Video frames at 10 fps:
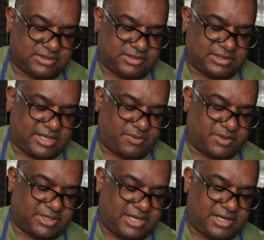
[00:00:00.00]
And that way
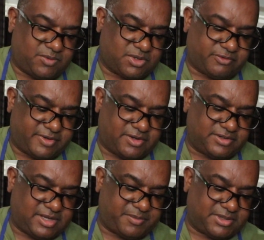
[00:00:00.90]
the egg will go right on
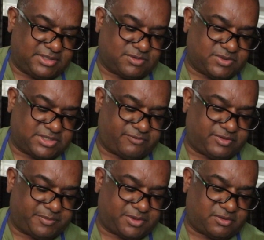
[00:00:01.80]
top of this once I
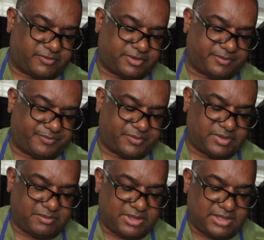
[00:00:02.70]
flip it over.
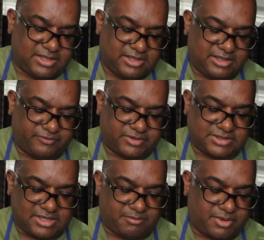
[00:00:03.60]
If it's
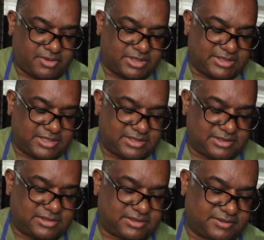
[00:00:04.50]
not burning, that is.